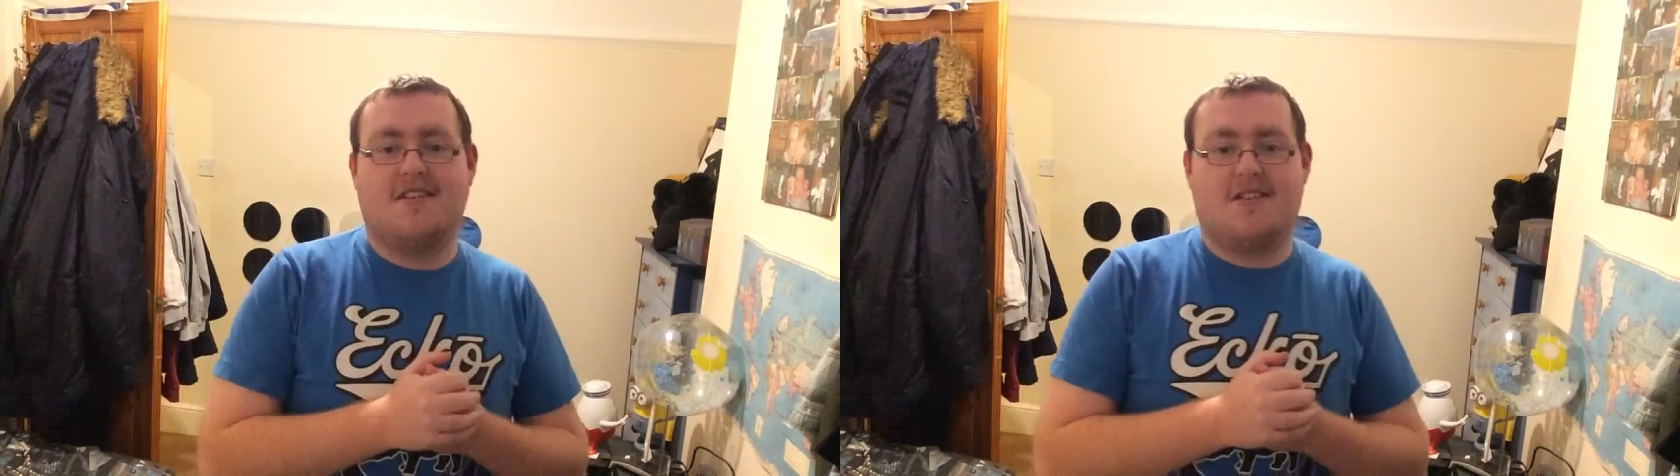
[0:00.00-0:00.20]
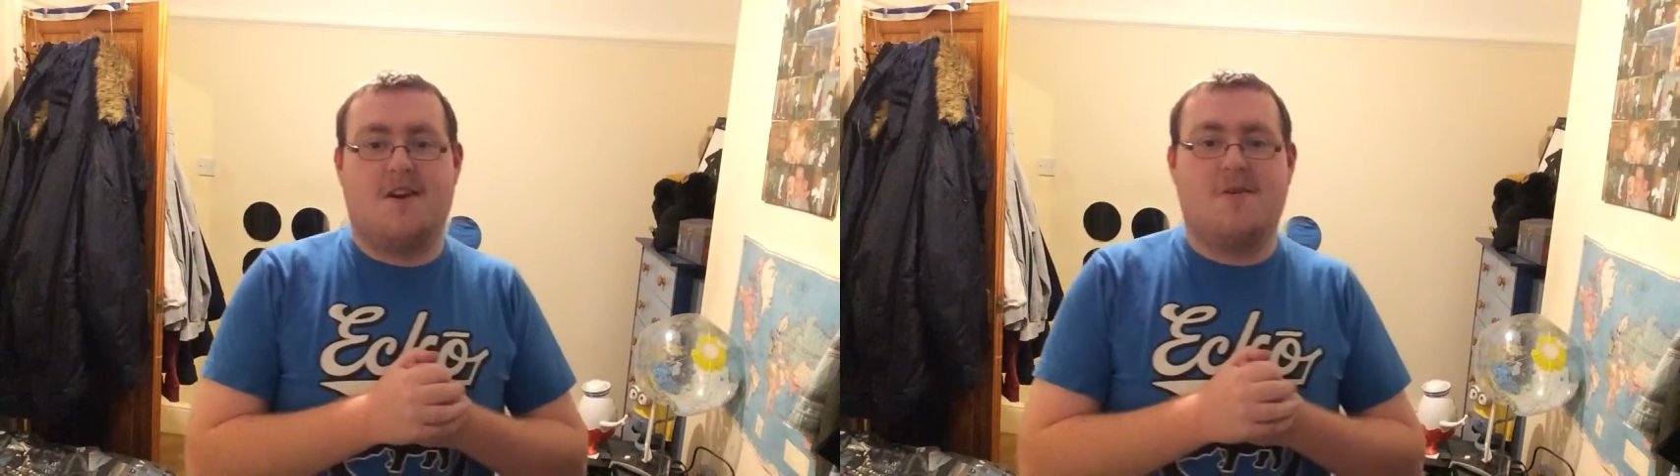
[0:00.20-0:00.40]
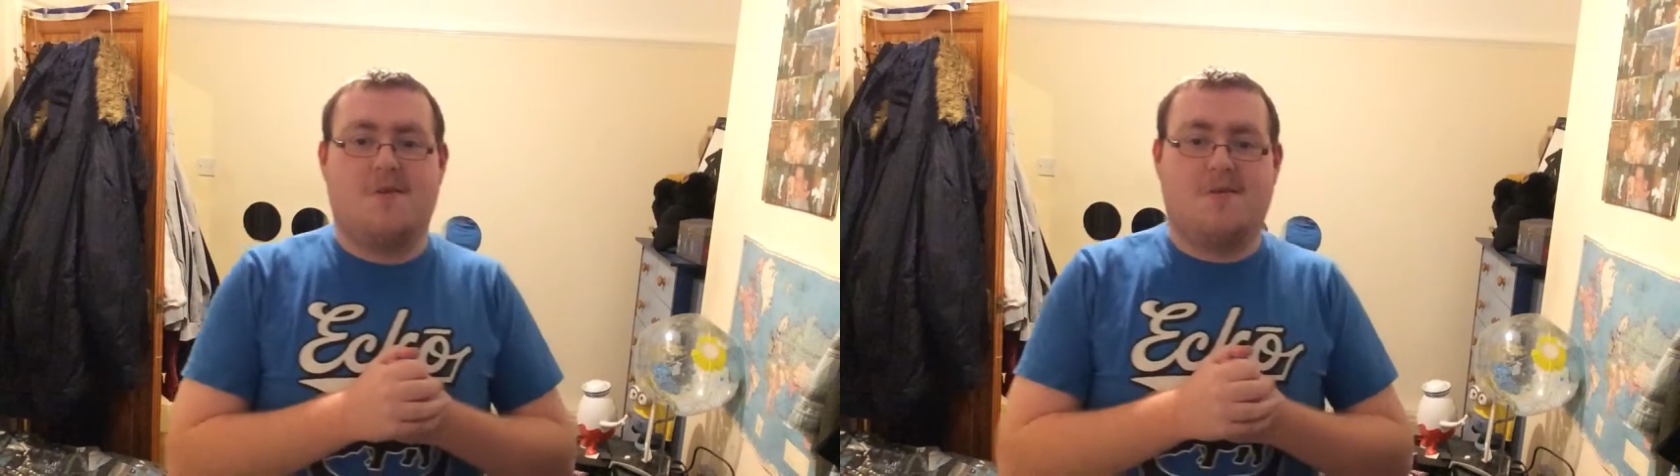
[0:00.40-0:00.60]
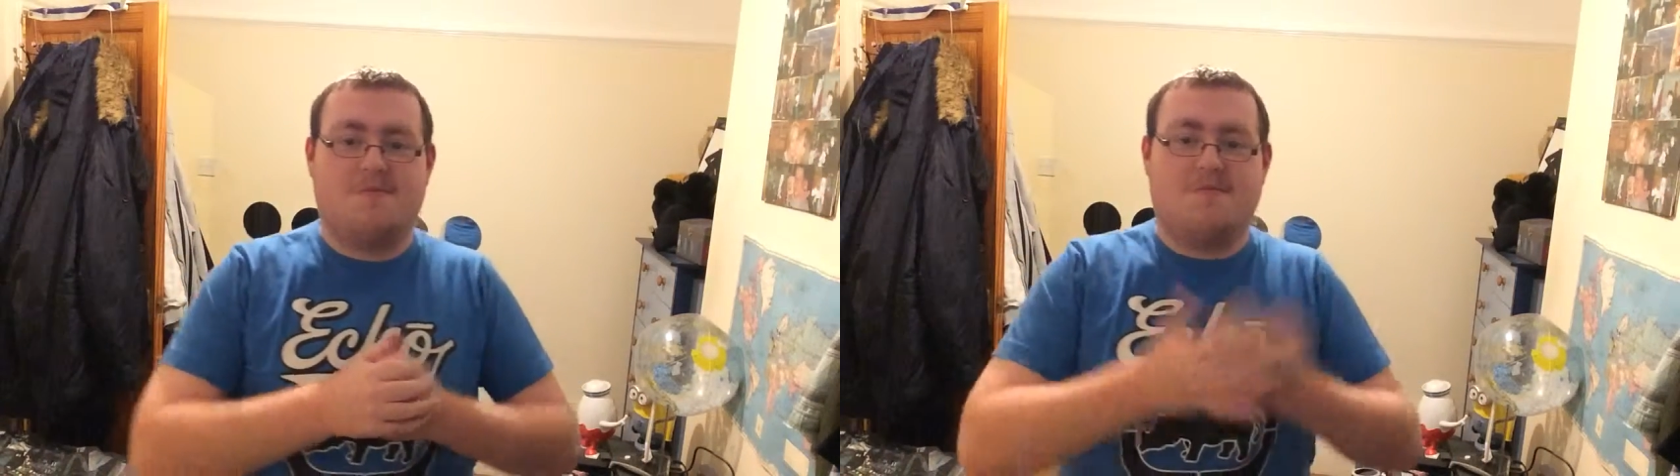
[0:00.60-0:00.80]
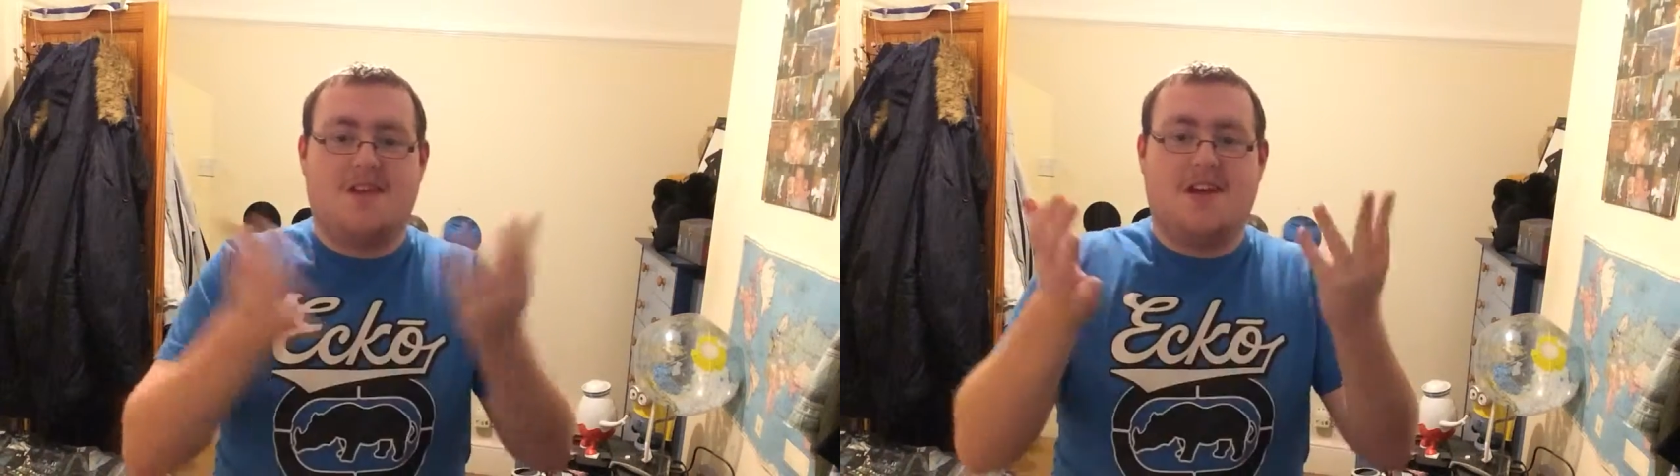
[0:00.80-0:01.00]
So
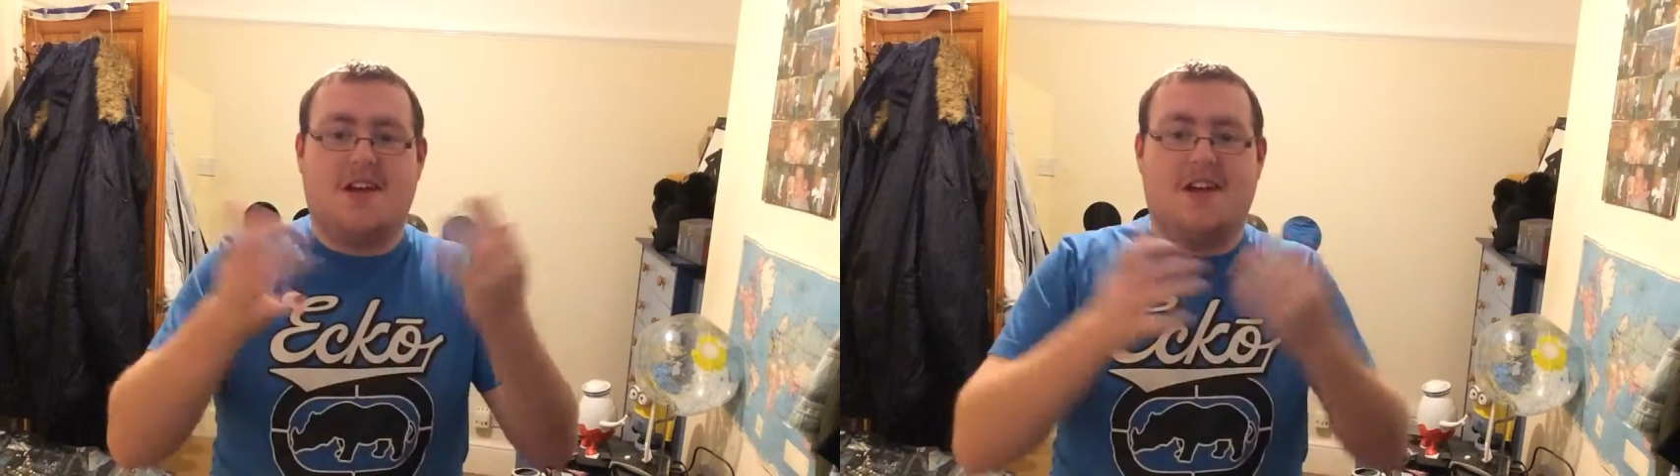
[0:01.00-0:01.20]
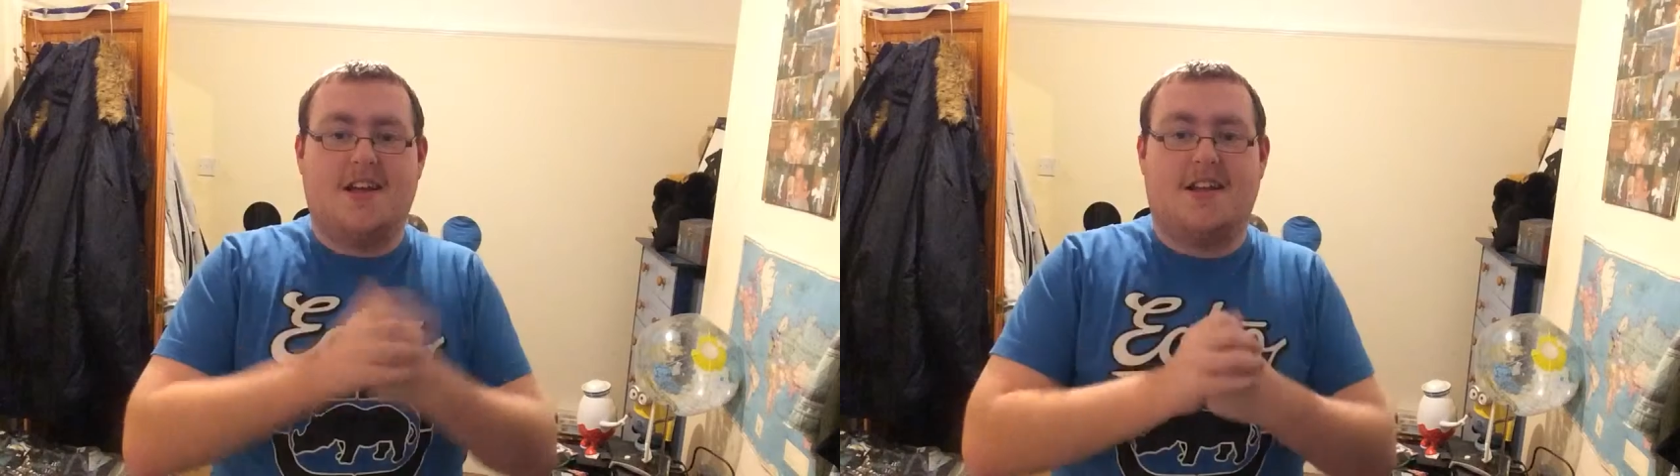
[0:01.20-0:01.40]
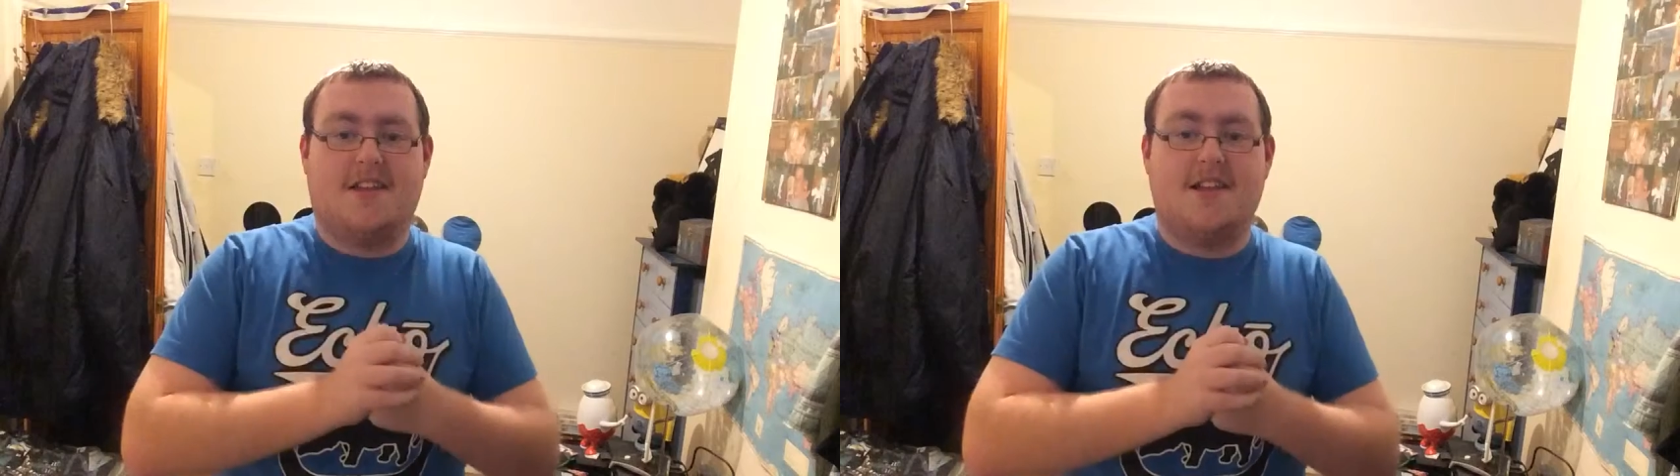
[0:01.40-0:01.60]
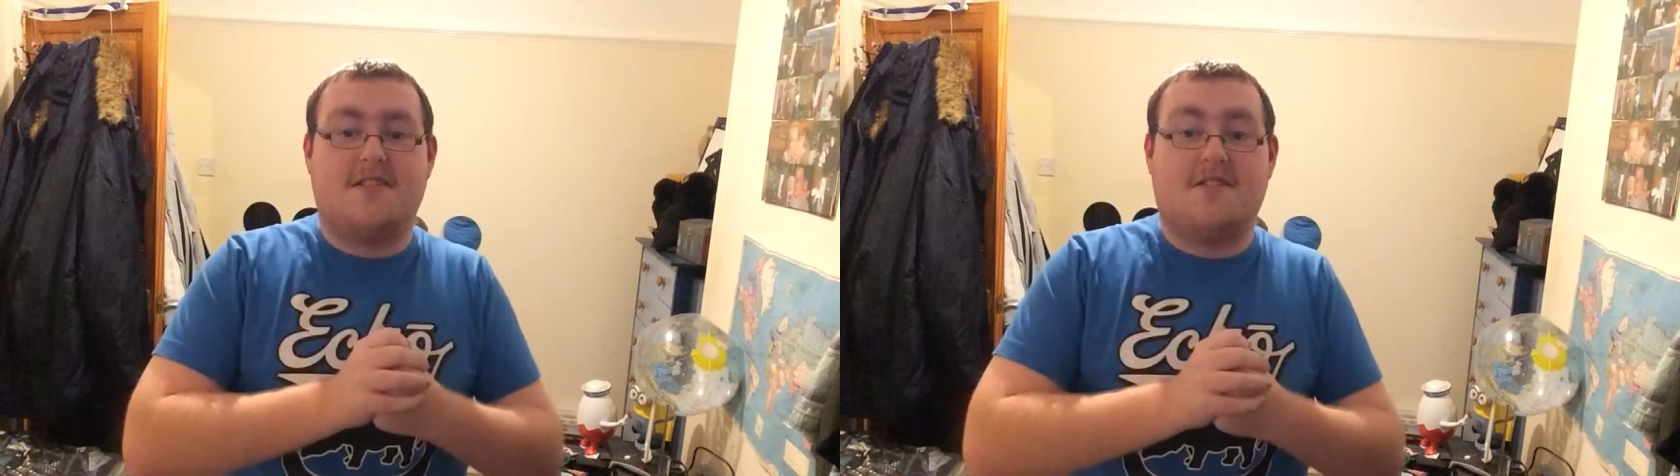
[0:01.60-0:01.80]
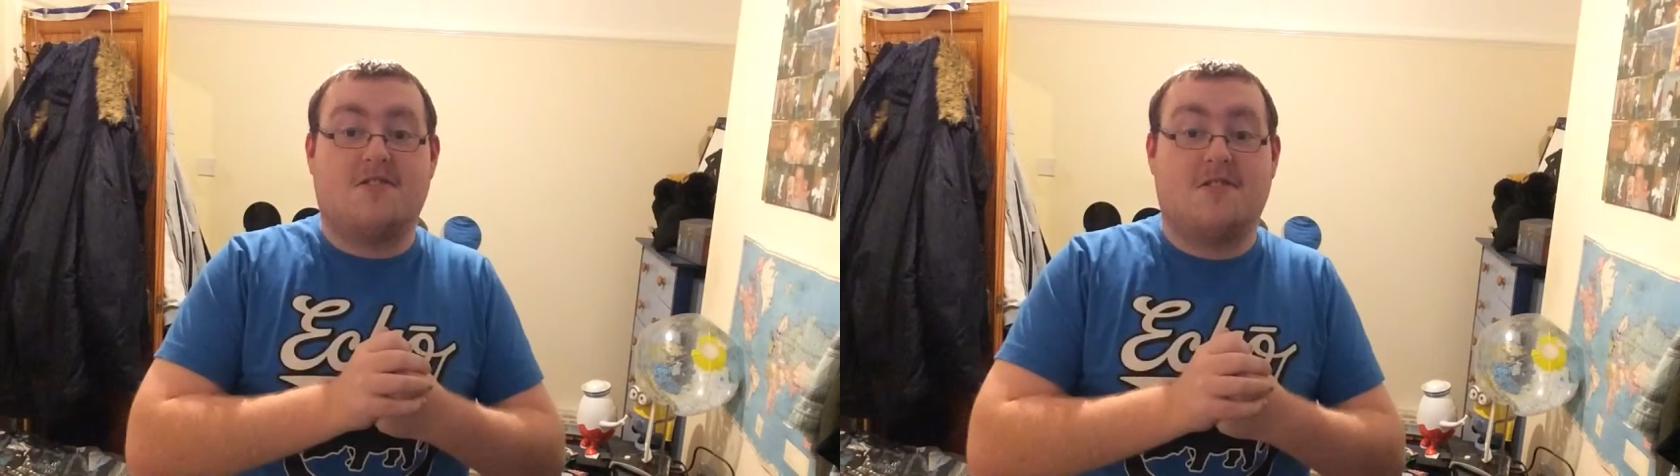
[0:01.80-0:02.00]

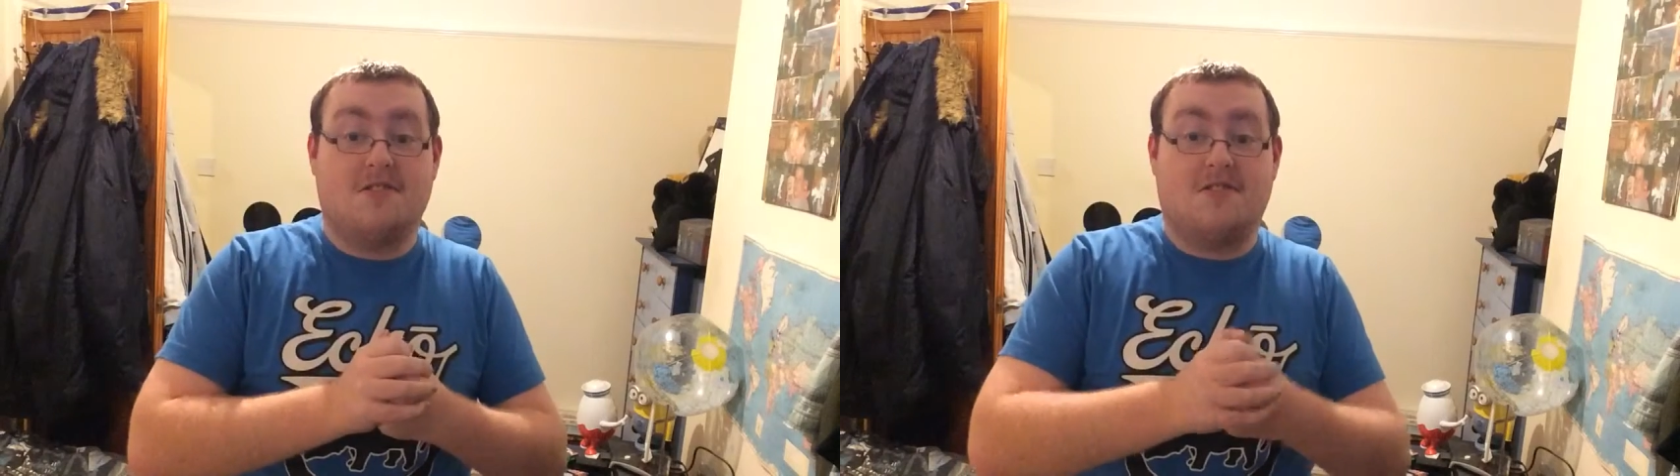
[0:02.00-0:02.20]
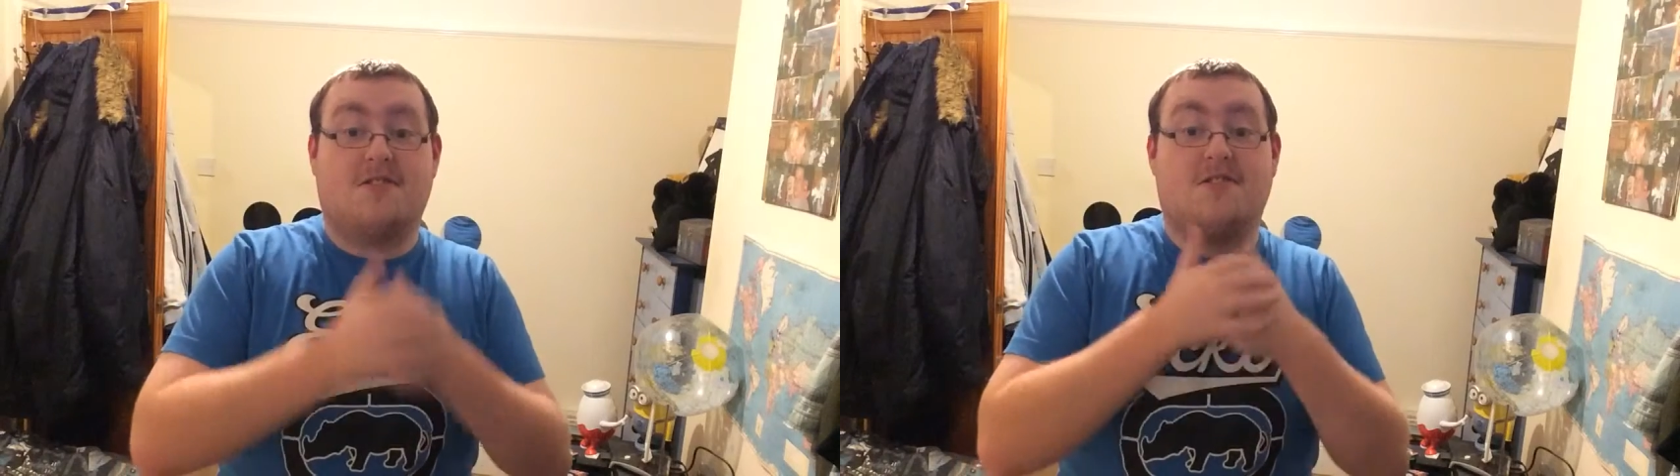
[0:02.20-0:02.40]
this is a could